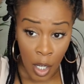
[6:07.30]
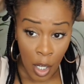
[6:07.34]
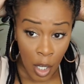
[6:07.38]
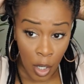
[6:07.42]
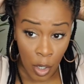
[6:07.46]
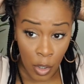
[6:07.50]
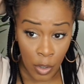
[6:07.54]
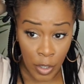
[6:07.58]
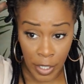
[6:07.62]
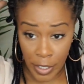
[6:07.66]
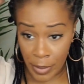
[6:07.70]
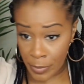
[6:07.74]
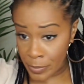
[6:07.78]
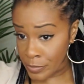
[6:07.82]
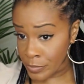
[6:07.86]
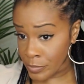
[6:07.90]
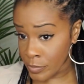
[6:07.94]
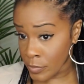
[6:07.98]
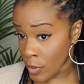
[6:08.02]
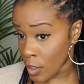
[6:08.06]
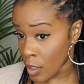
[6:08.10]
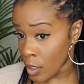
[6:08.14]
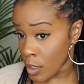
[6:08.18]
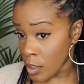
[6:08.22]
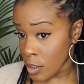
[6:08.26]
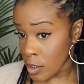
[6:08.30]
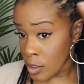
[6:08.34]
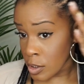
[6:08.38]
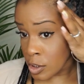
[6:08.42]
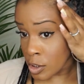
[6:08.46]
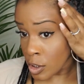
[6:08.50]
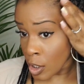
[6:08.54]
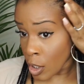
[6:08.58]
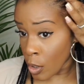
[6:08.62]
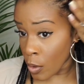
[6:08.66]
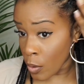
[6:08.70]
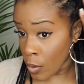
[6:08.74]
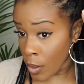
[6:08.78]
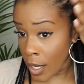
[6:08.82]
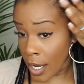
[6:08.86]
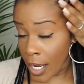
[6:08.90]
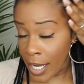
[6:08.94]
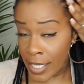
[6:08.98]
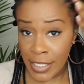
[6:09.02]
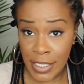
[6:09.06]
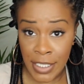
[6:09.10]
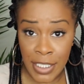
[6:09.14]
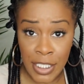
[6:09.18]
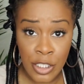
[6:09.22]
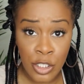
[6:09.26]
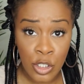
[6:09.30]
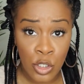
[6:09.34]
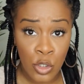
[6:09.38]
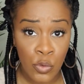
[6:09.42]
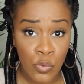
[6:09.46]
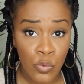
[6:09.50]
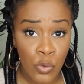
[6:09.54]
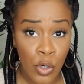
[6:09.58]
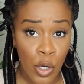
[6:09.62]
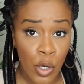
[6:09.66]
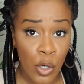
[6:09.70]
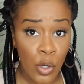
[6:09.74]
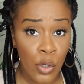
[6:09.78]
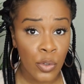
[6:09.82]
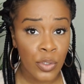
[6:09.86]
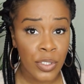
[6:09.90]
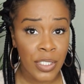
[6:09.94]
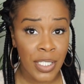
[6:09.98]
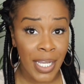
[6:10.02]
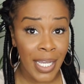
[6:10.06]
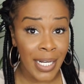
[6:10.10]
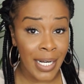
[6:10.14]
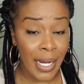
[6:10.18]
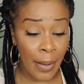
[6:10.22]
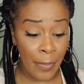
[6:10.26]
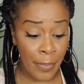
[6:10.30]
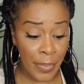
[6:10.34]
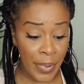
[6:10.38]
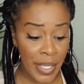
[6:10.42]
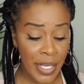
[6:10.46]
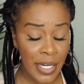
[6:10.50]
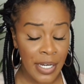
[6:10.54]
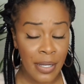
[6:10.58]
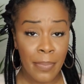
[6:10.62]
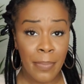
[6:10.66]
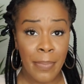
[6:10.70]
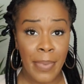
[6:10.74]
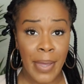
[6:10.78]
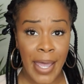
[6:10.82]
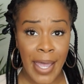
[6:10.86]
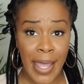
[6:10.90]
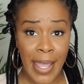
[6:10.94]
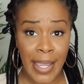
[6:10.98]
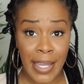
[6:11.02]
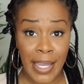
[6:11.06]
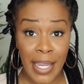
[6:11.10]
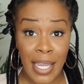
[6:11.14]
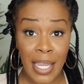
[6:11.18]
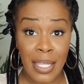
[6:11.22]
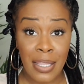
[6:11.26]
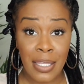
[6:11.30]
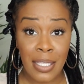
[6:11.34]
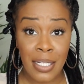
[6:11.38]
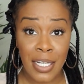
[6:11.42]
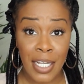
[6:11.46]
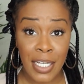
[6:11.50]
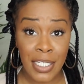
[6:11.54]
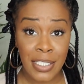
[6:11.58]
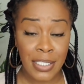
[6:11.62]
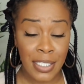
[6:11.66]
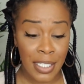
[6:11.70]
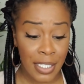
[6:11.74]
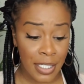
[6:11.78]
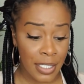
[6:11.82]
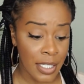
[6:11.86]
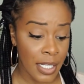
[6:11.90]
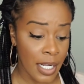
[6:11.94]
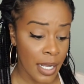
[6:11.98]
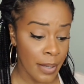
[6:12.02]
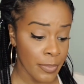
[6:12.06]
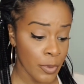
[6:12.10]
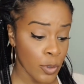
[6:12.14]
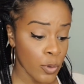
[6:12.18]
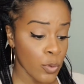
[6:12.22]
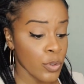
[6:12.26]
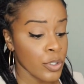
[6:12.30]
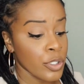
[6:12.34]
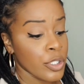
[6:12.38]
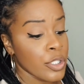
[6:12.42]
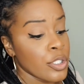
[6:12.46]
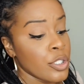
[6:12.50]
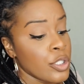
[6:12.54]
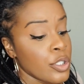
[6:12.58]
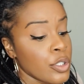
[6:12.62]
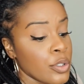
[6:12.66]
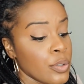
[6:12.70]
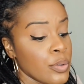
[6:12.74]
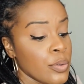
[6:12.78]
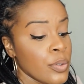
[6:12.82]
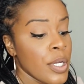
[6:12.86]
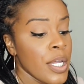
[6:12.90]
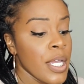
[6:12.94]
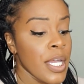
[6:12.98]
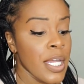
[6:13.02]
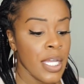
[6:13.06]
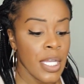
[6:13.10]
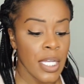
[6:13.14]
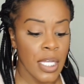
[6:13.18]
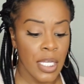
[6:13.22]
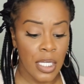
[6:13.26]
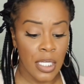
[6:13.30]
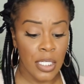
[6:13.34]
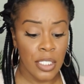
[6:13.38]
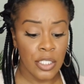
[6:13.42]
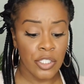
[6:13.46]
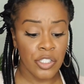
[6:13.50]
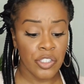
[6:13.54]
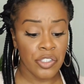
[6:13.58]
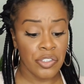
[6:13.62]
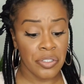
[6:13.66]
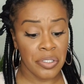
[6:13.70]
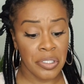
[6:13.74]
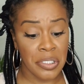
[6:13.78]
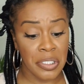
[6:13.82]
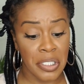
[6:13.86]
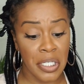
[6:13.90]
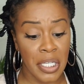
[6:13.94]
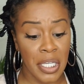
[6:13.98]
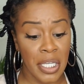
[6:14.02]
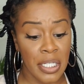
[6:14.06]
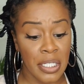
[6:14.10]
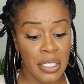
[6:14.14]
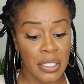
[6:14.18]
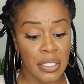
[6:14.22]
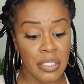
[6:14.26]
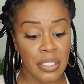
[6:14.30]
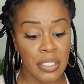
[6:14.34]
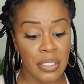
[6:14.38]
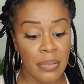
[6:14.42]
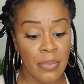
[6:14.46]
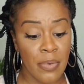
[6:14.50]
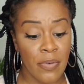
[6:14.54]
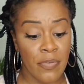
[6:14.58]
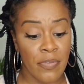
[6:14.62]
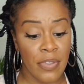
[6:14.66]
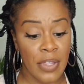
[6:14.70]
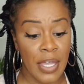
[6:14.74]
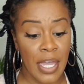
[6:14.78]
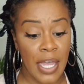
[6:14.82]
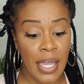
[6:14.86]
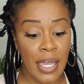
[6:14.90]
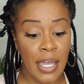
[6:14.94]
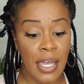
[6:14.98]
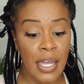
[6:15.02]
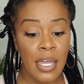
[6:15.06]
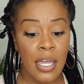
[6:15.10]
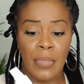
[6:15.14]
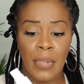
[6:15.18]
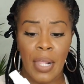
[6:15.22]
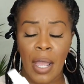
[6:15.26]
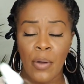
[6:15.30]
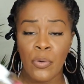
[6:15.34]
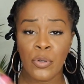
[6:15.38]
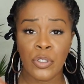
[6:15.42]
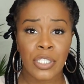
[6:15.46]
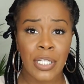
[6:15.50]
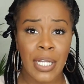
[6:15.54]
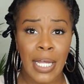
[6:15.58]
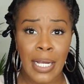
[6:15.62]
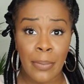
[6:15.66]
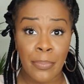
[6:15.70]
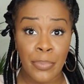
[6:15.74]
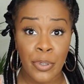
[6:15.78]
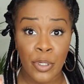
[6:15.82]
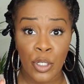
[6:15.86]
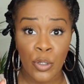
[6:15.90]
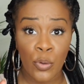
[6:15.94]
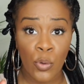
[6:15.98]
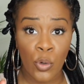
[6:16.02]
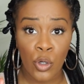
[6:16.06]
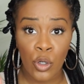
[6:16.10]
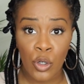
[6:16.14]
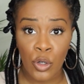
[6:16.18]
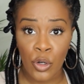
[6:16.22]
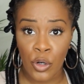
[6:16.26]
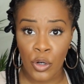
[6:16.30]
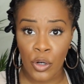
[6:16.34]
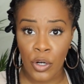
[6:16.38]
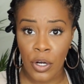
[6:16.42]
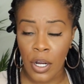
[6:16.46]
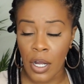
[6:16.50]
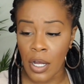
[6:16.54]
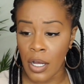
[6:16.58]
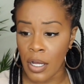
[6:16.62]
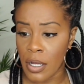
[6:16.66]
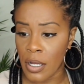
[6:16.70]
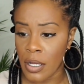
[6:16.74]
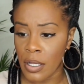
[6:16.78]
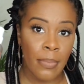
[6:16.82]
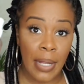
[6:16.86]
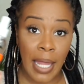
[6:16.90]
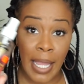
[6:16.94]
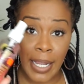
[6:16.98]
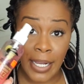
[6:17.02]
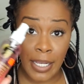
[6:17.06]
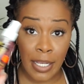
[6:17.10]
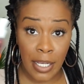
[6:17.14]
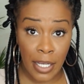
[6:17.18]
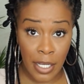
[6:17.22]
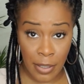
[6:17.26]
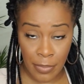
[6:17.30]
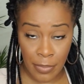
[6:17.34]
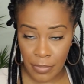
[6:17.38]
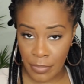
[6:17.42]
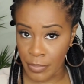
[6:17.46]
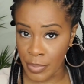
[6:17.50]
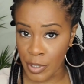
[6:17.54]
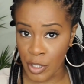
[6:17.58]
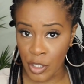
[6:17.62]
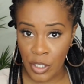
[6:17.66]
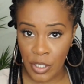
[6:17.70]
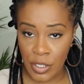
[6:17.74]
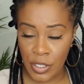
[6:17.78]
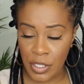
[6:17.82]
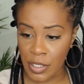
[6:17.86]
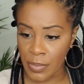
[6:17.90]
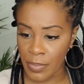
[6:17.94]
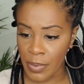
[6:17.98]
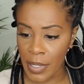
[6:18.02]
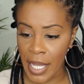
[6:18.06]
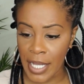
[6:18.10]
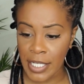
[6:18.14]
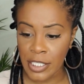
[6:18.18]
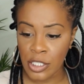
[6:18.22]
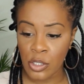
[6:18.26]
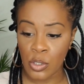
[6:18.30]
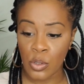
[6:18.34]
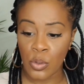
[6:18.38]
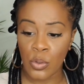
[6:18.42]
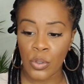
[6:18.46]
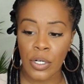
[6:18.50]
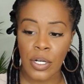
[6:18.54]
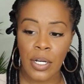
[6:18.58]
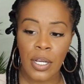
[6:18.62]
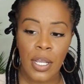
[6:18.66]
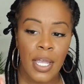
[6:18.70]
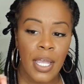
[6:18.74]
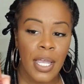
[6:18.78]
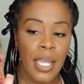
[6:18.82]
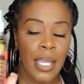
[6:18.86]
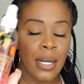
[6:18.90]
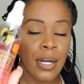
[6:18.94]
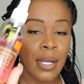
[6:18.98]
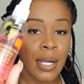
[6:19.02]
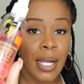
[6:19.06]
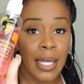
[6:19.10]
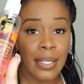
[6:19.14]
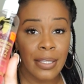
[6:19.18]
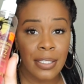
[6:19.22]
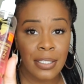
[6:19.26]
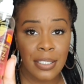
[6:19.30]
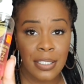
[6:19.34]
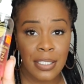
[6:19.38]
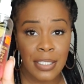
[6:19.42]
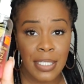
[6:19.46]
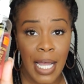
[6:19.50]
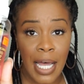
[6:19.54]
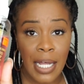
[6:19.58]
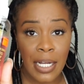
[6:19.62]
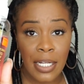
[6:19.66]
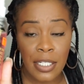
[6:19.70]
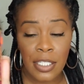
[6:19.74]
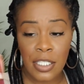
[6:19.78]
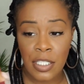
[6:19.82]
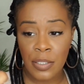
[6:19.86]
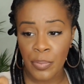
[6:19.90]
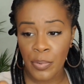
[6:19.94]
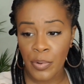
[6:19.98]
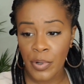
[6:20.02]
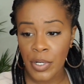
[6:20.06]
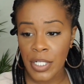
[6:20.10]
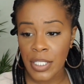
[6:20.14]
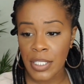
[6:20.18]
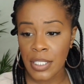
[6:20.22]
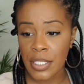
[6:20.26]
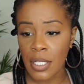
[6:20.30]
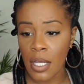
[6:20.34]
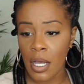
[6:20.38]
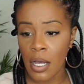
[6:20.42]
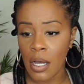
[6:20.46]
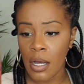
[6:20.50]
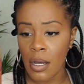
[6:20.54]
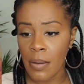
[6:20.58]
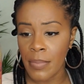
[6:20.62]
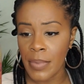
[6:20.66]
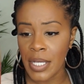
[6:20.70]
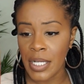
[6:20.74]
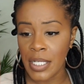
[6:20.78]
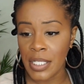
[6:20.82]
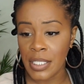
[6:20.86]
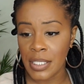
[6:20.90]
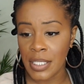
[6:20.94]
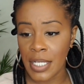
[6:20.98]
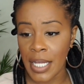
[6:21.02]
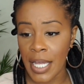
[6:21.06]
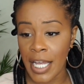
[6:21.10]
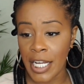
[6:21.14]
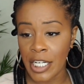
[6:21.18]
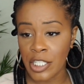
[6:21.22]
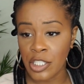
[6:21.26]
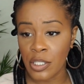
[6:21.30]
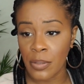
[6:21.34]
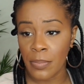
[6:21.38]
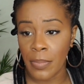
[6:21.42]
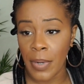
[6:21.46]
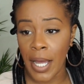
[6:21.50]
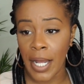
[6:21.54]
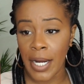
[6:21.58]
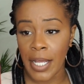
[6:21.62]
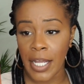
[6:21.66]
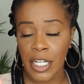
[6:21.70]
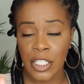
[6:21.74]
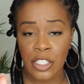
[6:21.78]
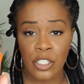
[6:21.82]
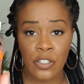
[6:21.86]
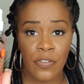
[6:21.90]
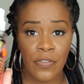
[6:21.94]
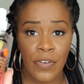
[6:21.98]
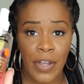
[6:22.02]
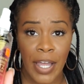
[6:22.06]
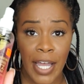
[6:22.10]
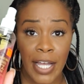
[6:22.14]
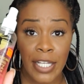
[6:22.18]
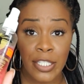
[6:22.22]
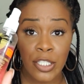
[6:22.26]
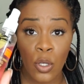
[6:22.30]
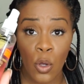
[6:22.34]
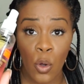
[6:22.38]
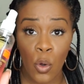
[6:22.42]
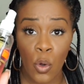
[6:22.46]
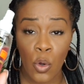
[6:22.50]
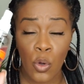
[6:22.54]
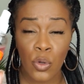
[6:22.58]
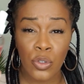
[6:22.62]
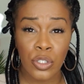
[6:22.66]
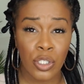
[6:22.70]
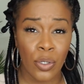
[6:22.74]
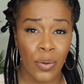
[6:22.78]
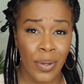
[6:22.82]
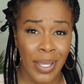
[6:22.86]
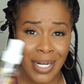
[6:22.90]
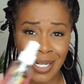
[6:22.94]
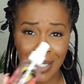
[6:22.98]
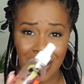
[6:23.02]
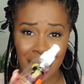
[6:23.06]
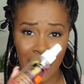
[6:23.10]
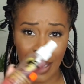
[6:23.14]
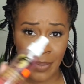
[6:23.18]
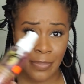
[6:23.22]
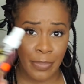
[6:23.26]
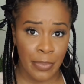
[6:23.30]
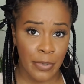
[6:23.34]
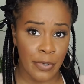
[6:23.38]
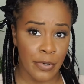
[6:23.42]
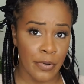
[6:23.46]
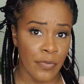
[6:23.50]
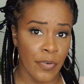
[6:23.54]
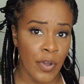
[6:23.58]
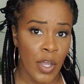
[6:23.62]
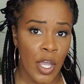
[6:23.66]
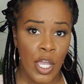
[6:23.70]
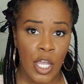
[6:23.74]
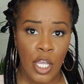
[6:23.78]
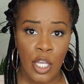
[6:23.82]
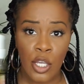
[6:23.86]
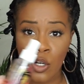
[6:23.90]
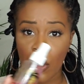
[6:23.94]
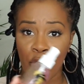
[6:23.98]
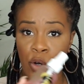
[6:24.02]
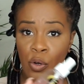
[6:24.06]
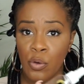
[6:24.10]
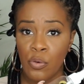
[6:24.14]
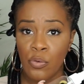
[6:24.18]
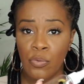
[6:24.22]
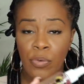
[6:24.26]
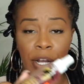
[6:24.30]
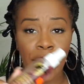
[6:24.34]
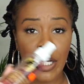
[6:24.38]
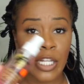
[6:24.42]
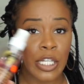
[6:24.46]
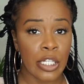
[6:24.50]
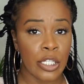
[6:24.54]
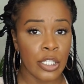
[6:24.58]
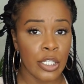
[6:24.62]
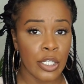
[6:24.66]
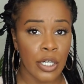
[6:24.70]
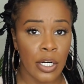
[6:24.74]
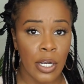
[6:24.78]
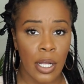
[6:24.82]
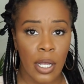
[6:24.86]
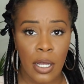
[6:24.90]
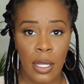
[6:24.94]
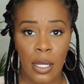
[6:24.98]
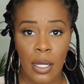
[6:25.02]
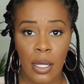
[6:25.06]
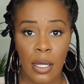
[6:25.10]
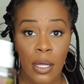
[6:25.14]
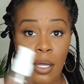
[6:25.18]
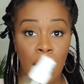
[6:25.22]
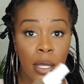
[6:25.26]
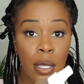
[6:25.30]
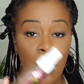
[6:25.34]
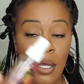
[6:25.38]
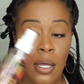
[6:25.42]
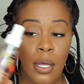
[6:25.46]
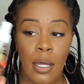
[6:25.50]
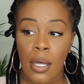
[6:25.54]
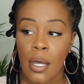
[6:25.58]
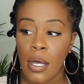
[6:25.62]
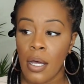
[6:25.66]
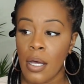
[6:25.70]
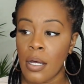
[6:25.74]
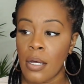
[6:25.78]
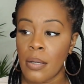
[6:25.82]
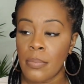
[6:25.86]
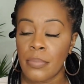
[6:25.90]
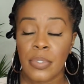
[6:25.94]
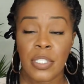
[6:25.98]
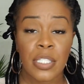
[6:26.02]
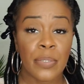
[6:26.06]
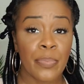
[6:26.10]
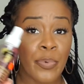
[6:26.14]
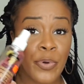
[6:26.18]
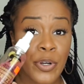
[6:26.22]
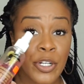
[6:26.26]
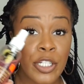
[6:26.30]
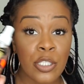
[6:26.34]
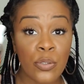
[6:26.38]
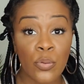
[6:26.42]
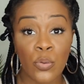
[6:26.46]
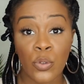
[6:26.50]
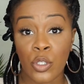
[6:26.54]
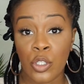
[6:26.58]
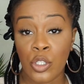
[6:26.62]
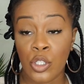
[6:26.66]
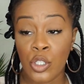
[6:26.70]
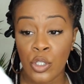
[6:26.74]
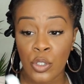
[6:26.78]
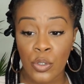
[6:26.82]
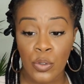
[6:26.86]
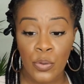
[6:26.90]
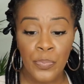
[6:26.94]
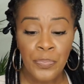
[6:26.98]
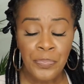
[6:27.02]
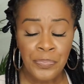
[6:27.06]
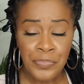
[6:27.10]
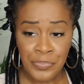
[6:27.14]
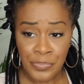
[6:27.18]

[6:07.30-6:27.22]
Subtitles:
Okay, so I did 2 rows and I pinned it back, and the next thing that I'm going to do is just get some of that. I went to like a Beauty World or a Black Beauty Supply store, and I got this styling spritz. It is the extra body, extra fast hold, so any type of, you know, regular spritz would do.